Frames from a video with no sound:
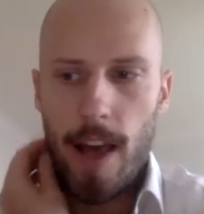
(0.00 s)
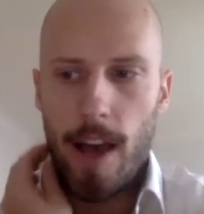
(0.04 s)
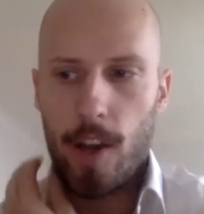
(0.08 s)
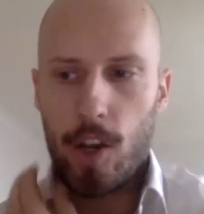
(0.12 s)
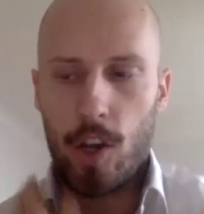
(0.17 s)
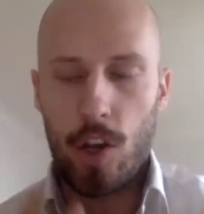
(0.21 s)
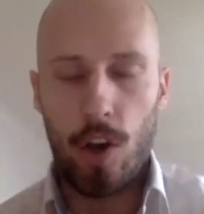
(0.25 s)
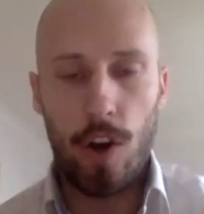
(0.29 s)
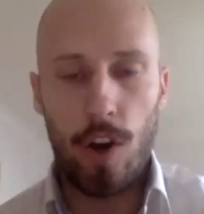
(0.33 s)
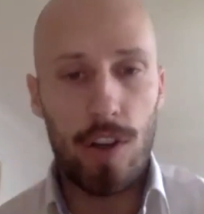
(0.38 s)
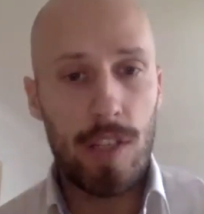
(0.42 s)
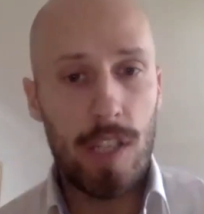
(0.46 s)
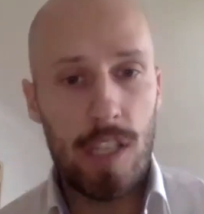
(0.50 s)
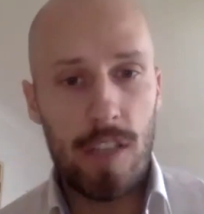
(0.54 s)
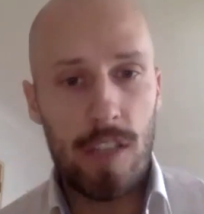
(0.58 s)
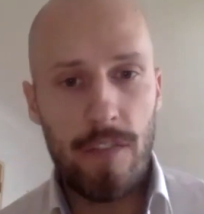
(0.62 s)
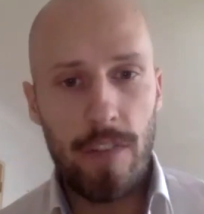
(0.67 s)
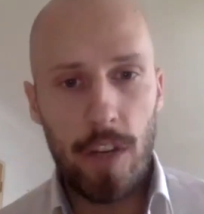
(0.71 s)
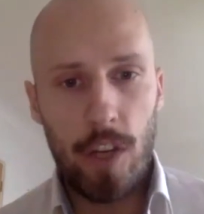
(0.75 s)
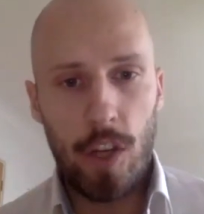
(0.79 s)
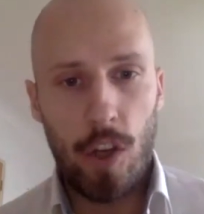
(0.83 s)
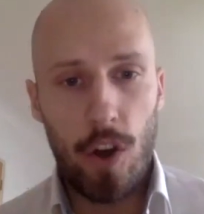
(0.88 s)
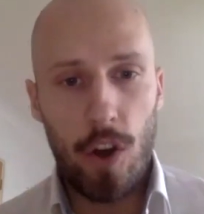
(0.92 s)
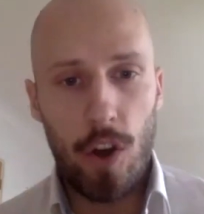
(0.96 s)
Right. Cost
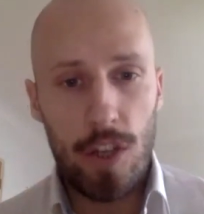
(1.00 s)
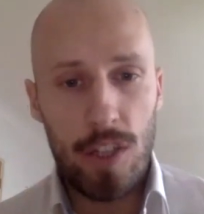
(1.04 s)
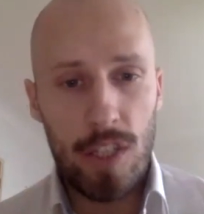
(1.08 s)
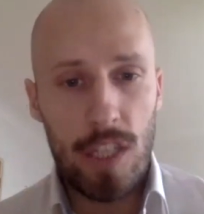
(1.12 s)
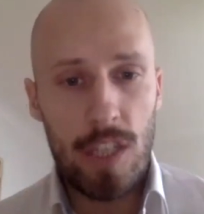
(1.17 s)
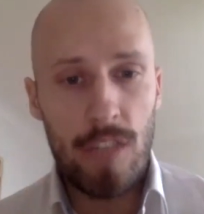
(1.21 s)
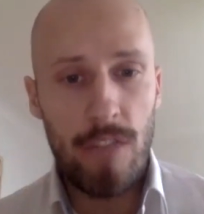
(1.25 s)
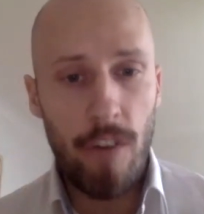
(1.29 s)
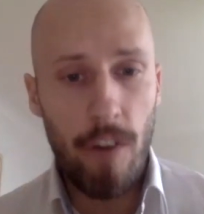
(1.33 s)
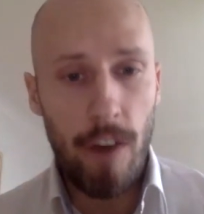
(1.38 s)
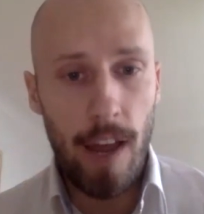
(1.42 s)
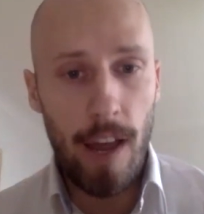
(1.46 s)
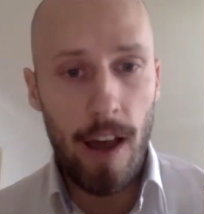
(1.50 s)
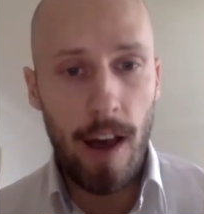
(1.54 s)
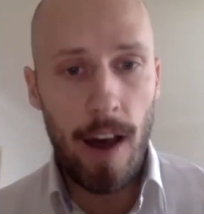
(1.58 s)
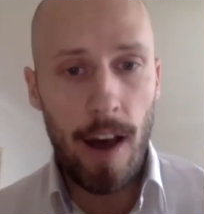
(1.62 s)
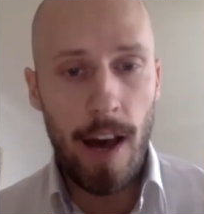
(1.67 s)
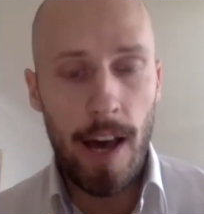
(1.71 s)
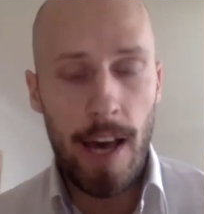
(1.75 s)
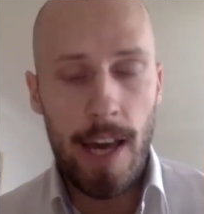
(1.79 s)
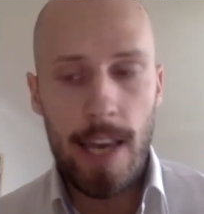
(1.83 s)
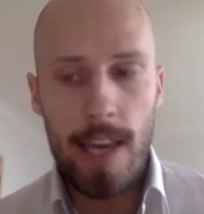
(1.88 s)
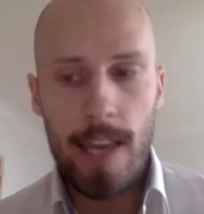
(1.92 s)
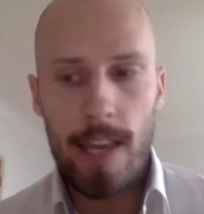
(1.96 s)
cost is very
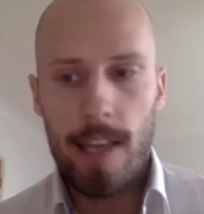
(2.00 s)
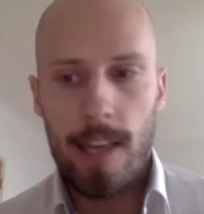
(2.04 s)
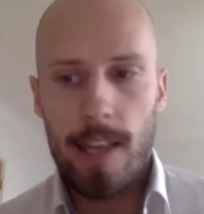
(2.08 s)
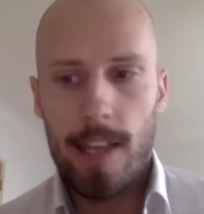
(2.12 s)
high.